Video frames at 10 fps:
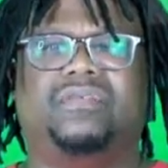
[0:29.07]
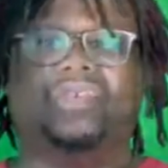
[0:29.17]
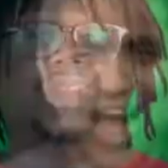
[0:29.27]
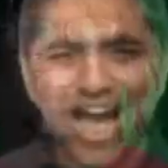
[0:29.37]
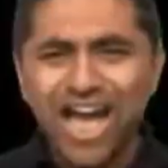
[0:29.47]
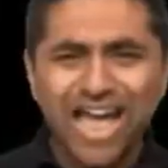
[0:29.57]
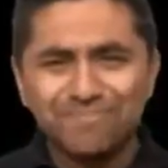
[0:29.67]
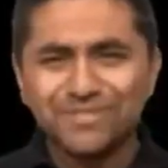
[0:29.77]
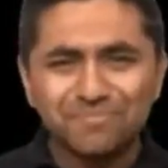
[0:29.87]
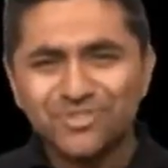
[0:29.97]
If you like
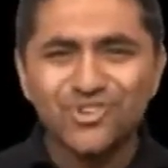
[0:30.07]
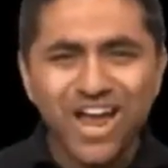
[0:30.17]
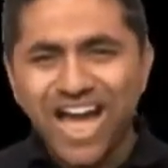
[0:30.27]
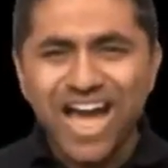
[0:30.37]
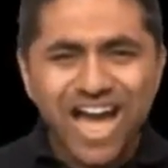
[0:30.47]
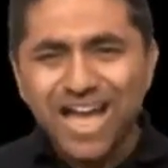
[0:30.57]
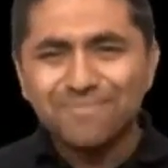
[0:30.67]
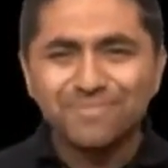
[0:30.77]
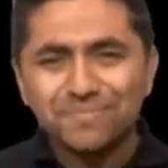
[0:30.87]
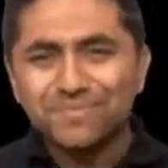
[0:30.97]
what you will have heard
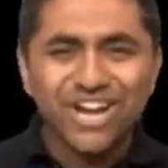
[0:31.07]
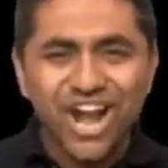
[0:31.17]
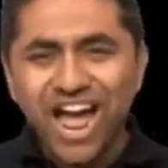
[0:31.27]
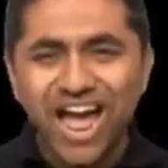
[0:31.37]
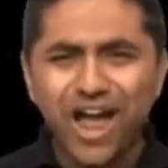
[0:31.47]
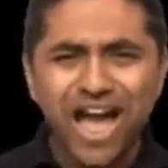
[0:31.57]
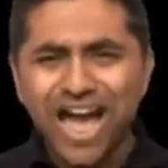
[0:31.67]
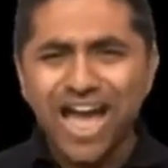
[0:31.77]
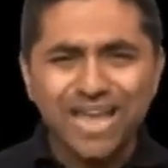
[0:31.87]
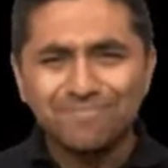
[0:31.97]
before the end of this video,
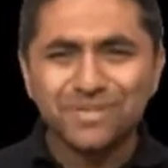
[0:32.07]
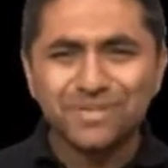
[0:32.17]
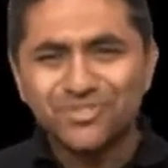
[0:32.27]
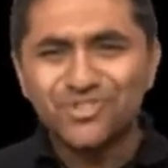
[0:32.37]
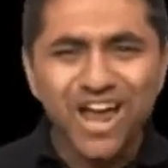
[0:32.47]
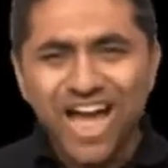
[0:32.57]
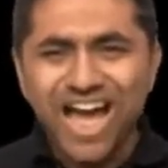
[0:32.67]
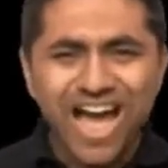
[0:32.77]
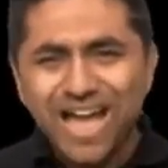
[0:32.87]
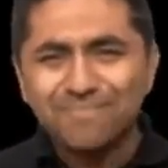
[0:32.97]
don't forget to
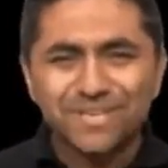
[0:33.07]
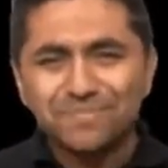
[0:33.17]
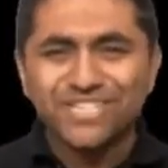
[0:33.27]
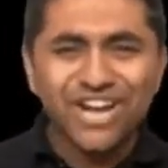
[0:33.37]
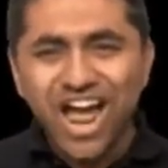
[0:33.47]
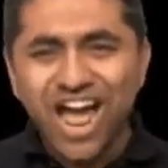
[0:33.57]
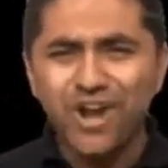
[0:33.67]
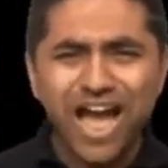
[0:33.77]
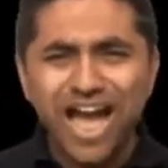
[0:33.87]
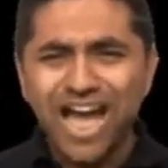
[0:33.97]
smash that
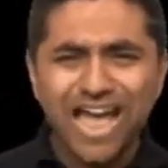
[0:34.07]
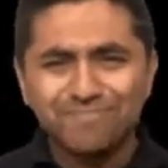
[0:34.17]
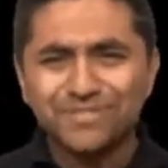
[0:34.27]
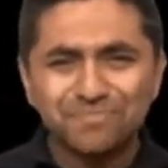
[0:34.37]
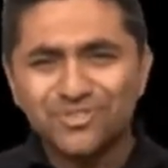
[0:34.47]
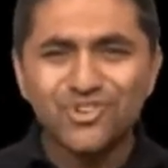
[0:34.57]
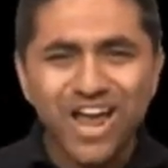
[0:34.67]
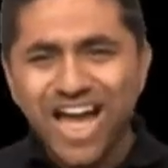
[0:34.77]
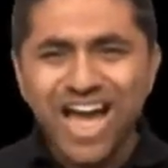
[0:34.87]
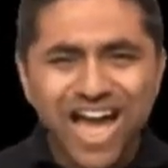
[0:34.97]
subscribe
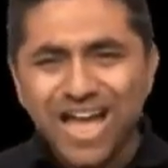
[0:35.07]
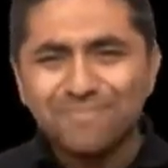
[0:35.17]
button.